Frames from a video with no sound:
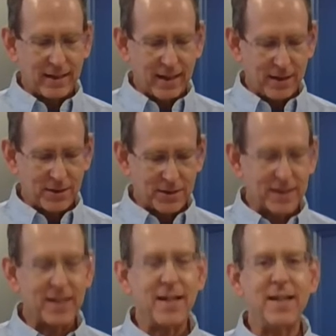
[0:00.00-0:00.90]
There's a
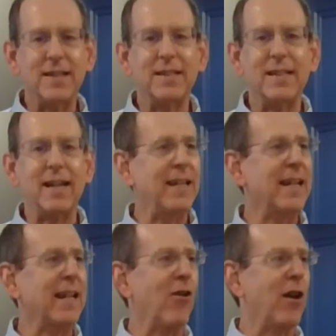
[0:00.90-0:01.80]
tendency, I
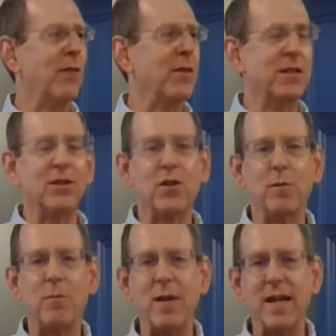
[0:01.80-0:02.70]
think, in all of us as
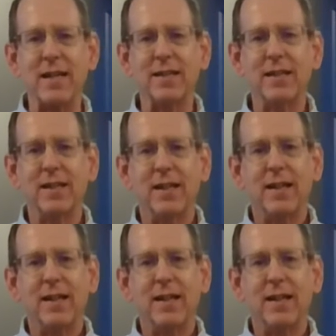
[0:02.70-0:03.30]
human beings